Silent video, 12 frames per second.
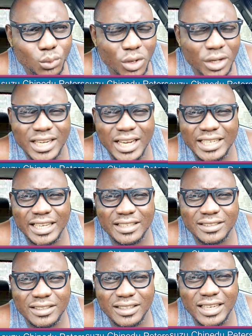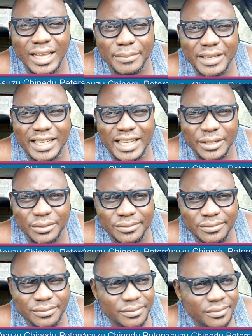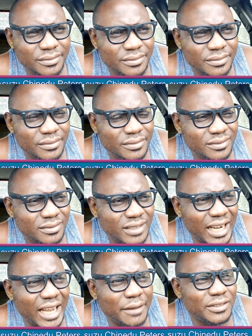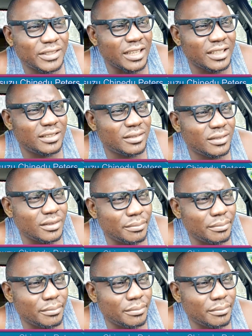working against Nnamdi Kanu. That I've said